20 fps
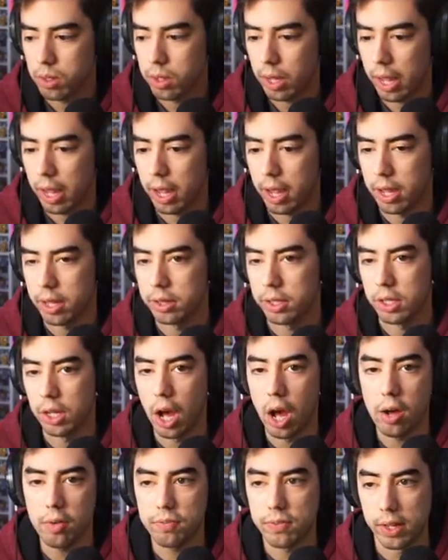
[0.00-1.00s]
And the
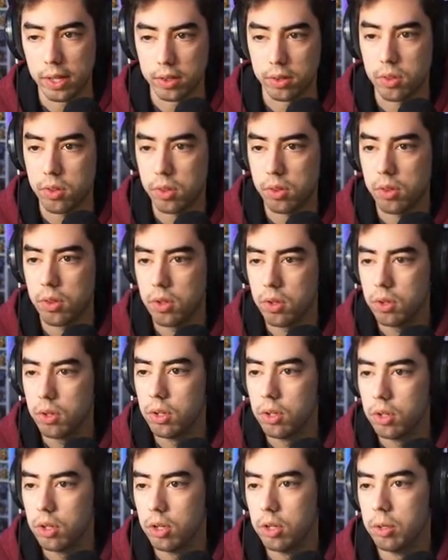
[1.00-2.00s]
offense
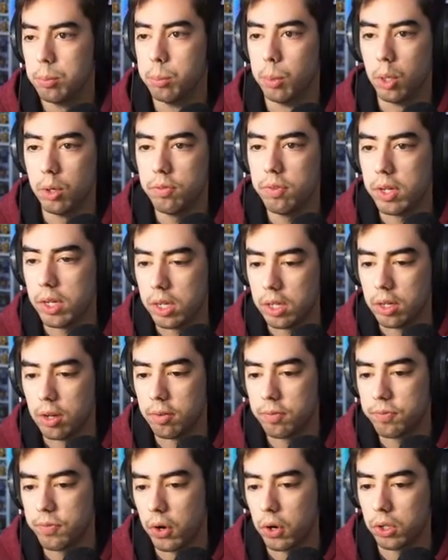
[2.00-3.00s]
moving
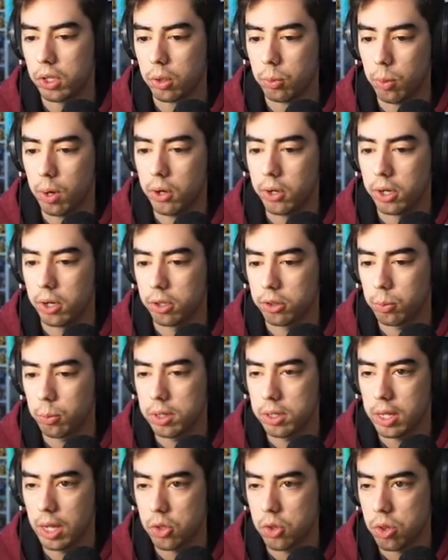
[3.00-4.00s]
fairly well here. Three
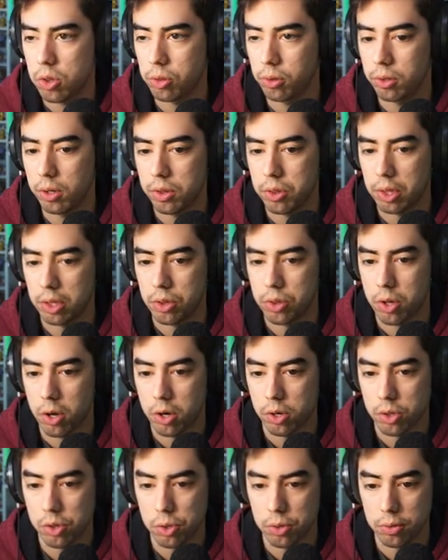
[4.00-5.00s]
catches, 36
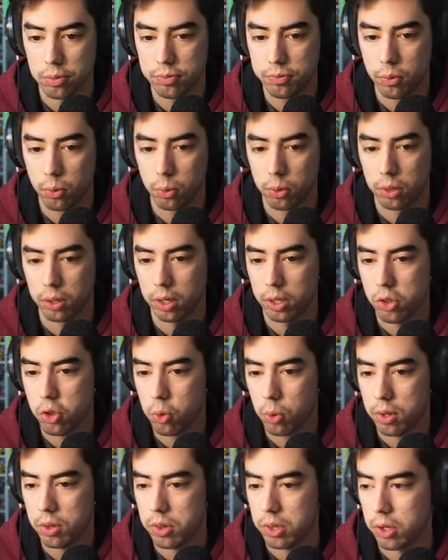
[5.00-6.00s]
yards for
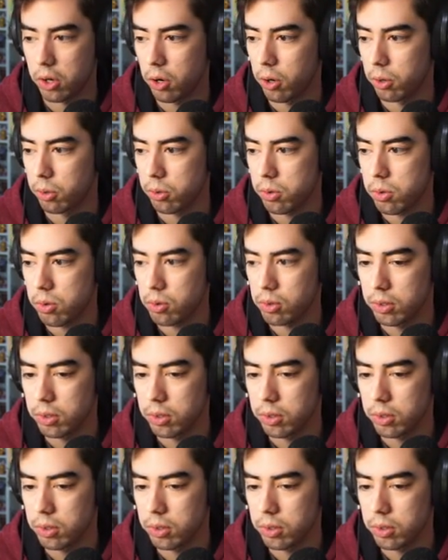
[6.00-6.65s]
Tracy Hurst.